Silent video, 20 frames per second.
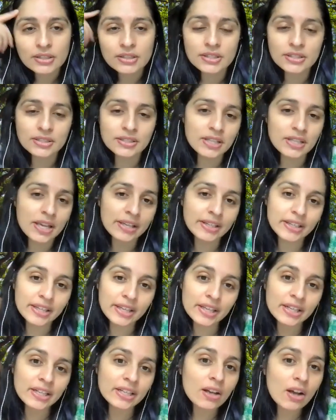Just like
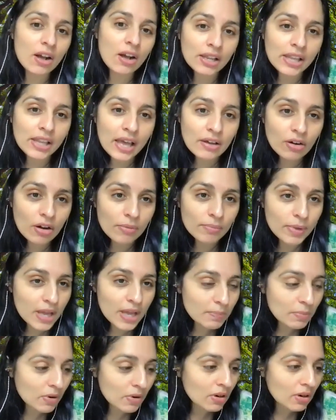get it all out on
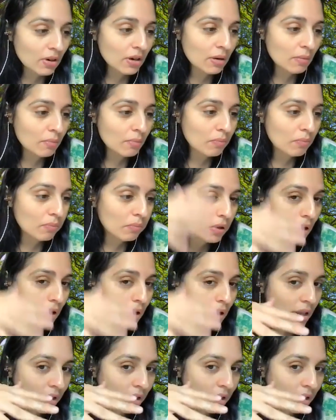paper, bleh,